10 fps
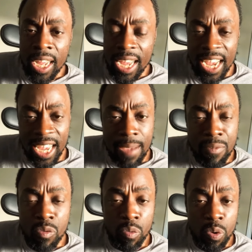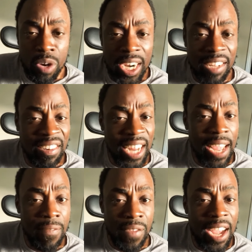it keep you rooted and
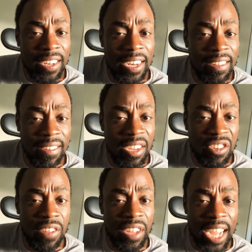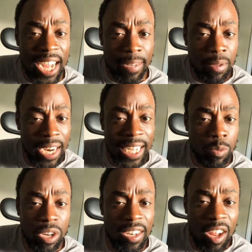steadfast in the teaching of the gospel. And that's
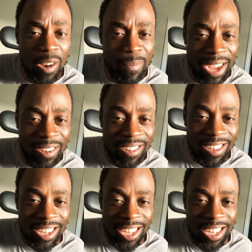what it's all about.